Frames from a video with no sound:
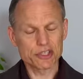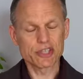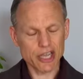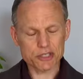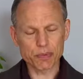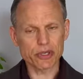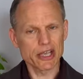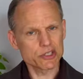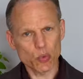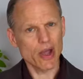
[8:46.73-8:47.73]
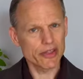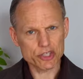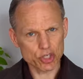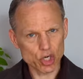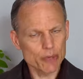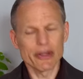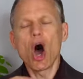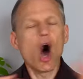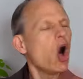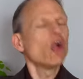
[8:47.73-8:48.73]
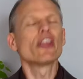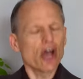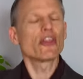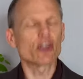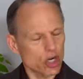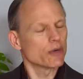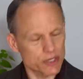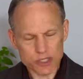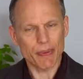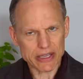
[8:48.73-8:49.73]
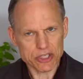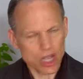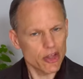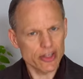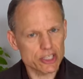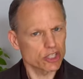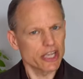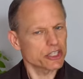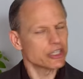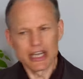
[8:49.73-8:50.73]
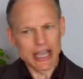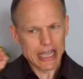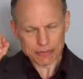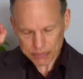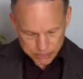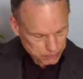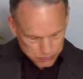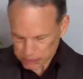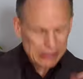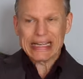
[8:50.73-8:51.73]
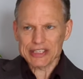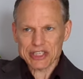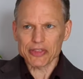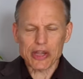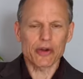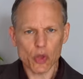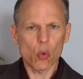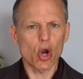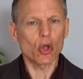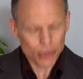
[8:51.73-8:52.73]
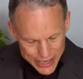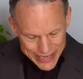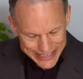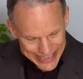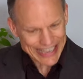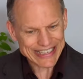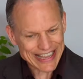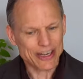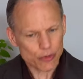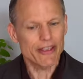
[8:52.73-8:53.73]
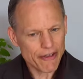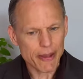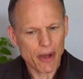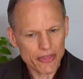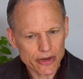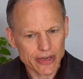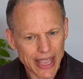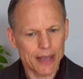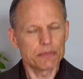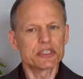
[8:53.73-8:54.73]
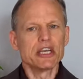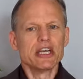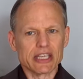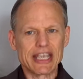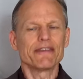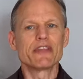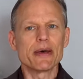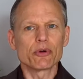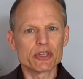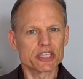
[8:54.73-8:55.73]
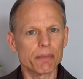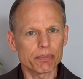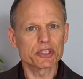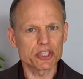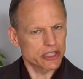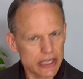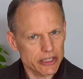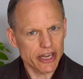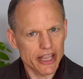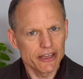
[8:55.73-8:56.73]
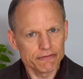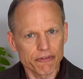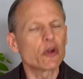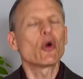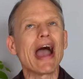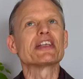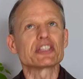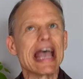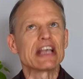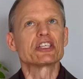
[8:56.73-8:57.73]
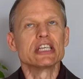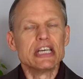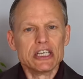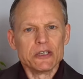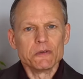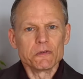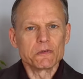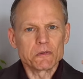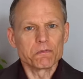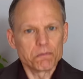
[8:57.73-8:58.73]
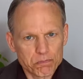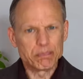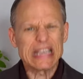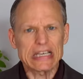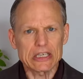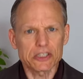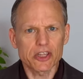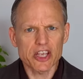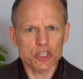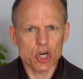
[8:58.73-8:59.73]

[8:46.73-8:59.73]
it's a textbook case of why this herb and all the other herbs and spices on this list and plants out there in the world need to get a revamp on their names to give them a resemblance of dignity. For Christ's sakes, be good to these